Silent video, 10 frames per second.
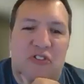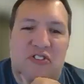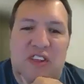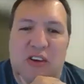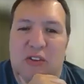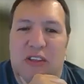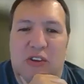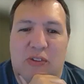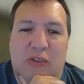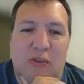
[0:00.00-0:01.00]
skill that
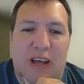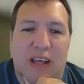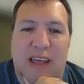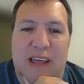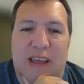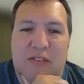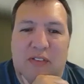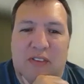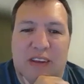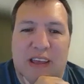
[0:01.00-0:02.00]
you do not have
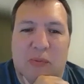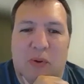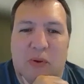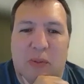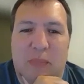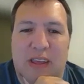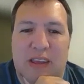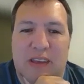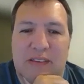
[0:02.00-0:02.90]
today, what would it be?